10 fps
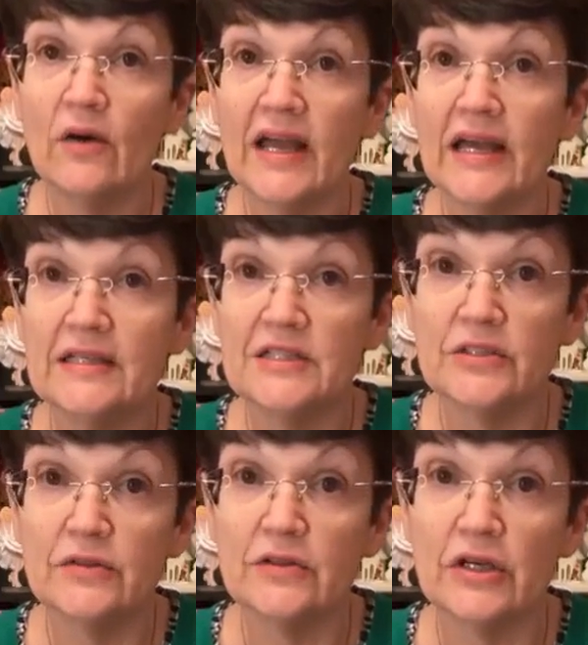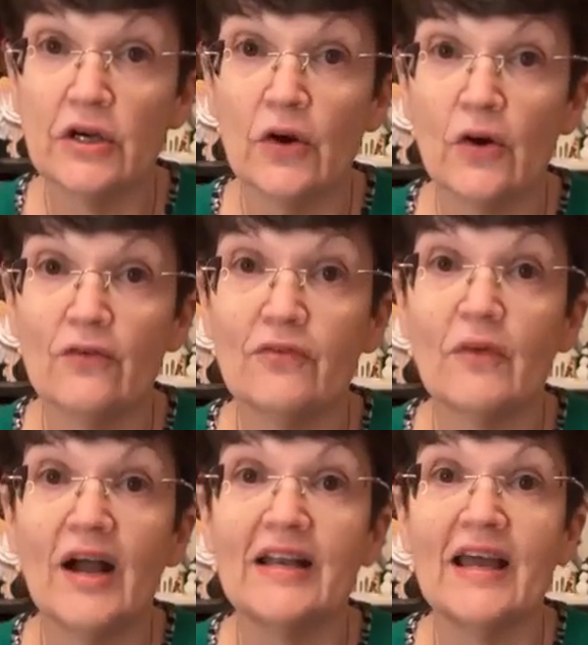to go ahead and do the girl for
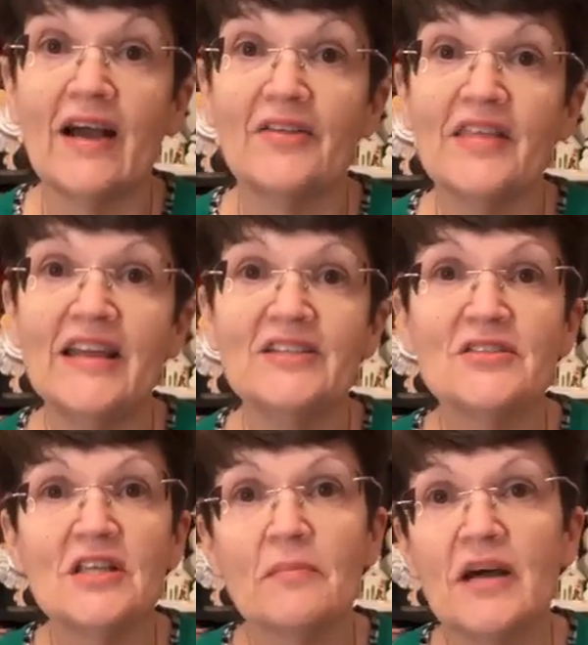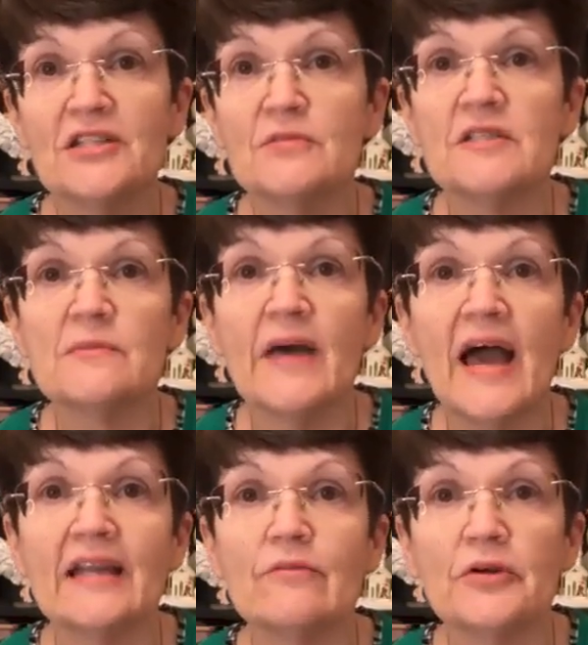right now. Thank you so much, Miss
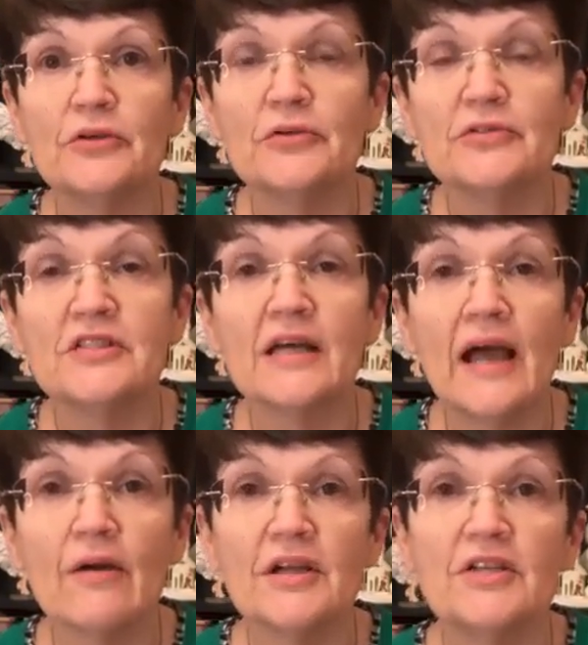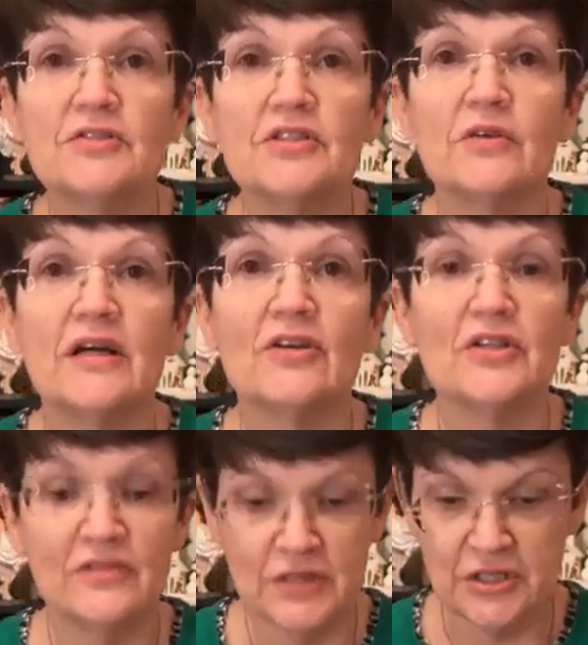Patty Root. How are you doing? Are
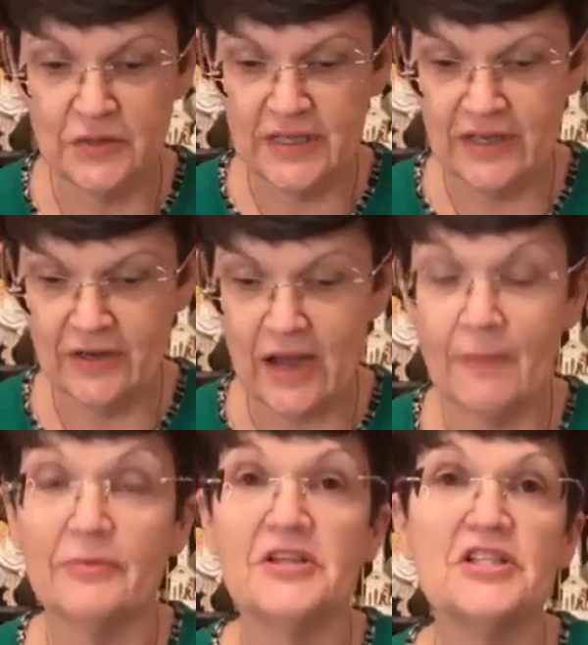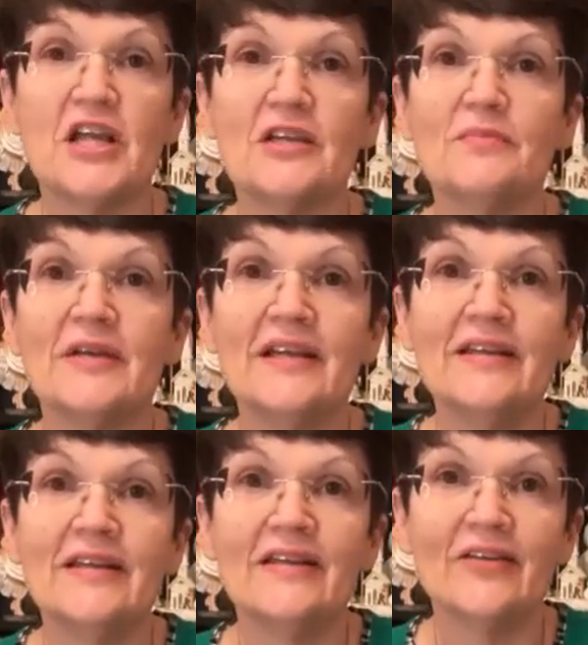you new here? I appreciate you
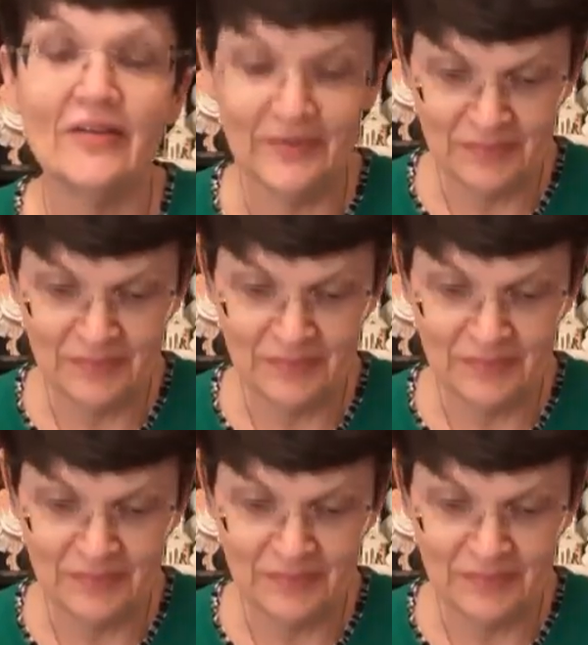being here.